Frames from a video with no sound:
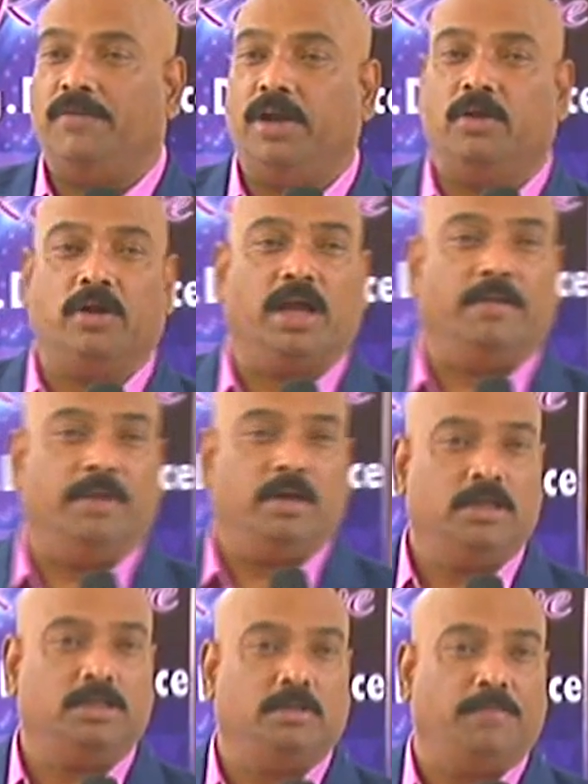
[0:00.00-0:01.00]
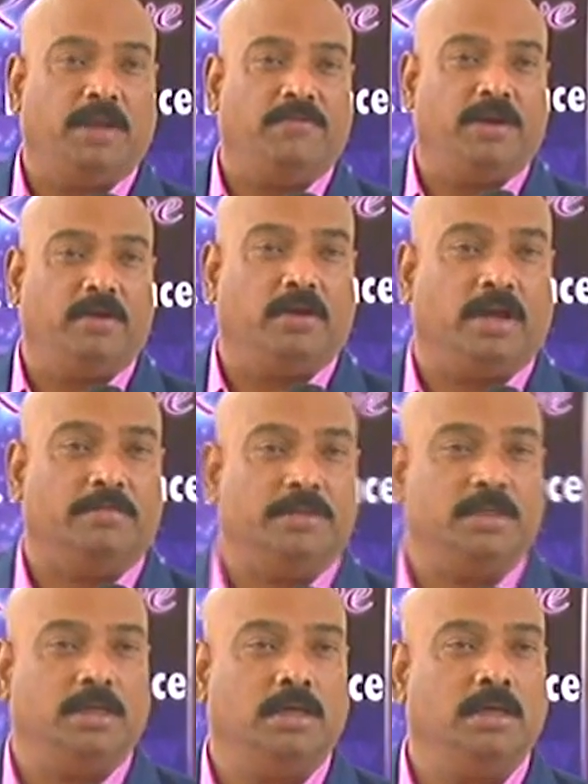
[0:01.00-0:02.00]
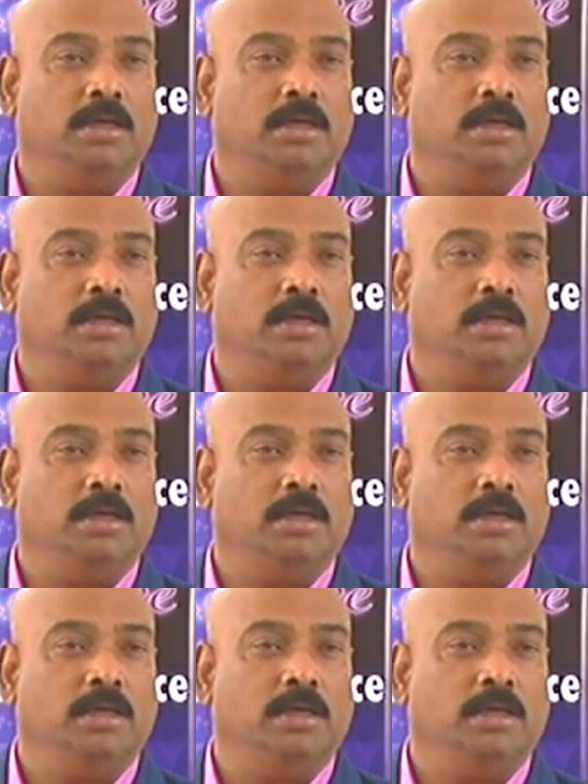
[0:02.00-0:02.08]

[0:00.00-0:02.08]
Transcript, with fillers: video game. You know, he used to play video games.